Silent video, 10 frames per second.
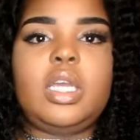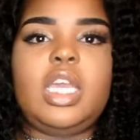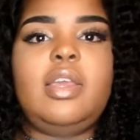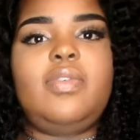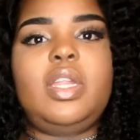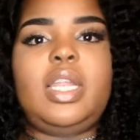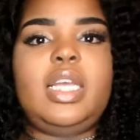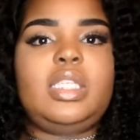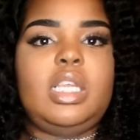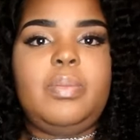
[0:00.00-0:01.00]
even
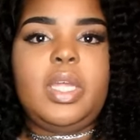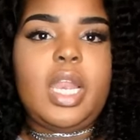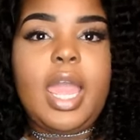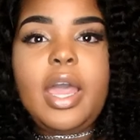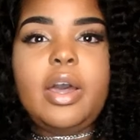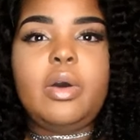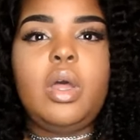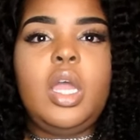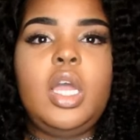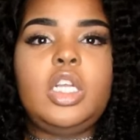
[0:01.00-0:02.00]
they see me now
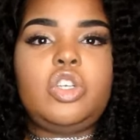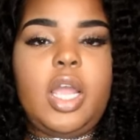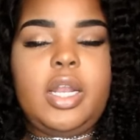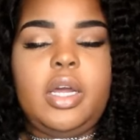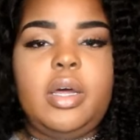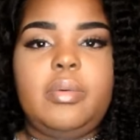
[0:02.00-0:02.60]
trying to